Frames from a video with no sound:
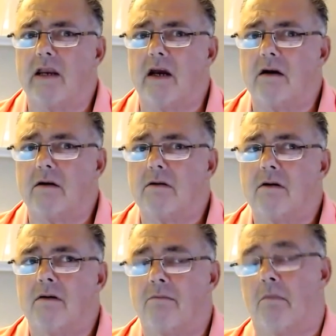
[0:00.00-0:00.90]
there?
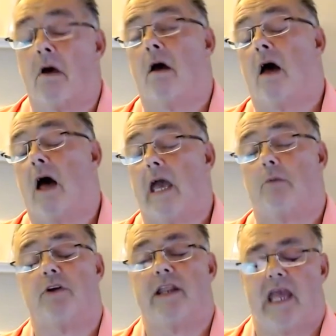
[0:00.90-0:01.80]
I
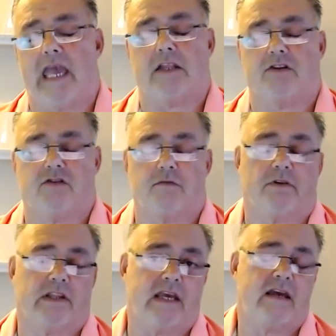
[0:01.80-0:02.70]
would hate to
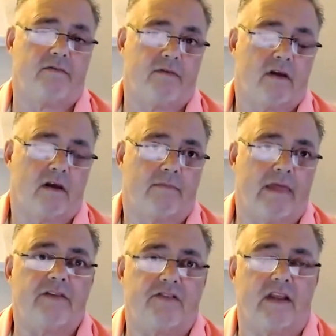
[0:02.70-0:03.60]
believe
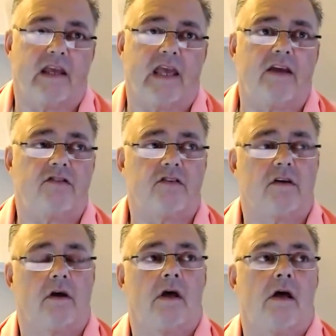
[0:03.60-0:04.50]
that's the case.
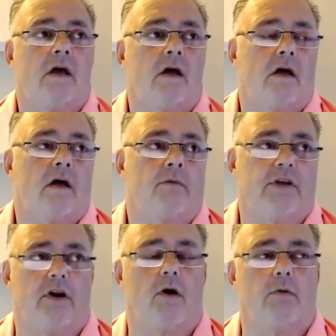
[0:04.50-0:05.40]
But
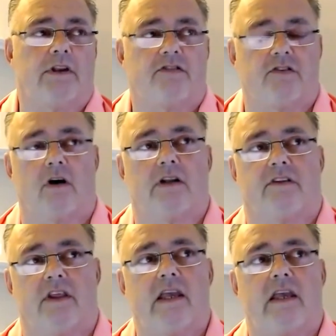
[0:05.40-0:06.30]
you know, when you start
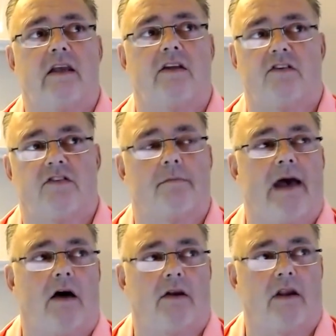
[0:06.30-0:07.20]
thinking just
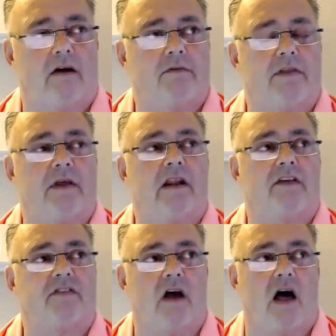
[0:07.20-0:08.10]
about everything
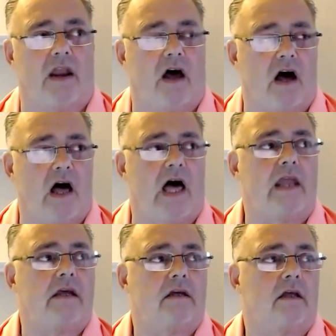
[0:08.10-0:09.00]
that's gone
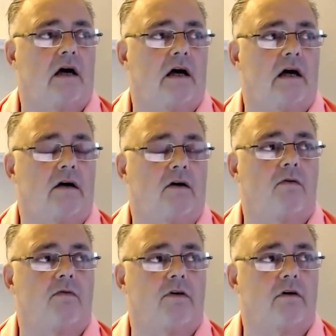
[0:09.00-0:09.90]
on
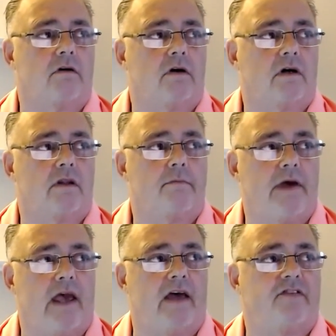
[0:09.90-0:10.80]
over the
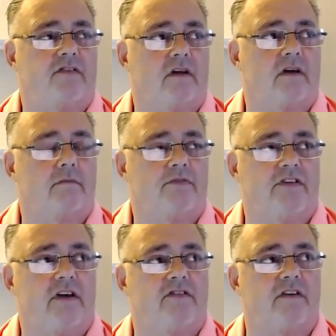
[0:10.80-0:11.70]
past
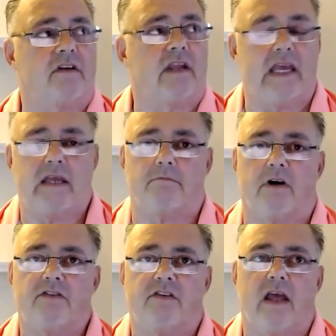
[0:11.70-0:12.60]
6 and 8
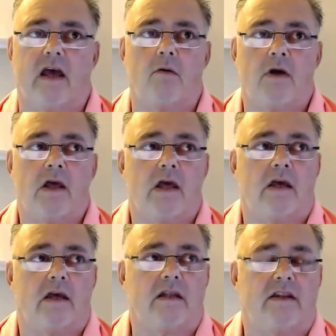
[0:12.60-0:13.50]
months now,
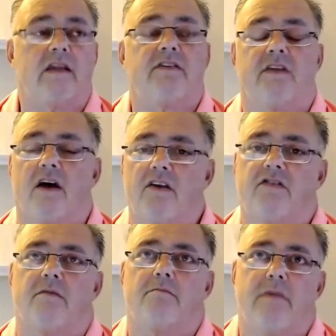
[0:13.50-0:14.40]
it
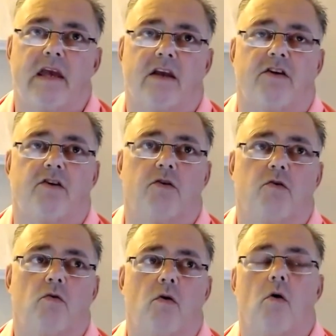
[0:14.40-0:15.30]
does make
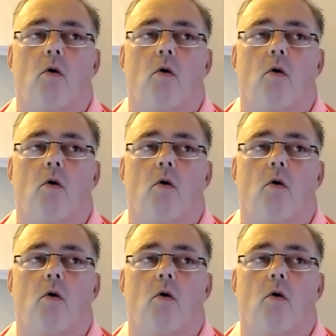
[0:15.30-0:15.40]
you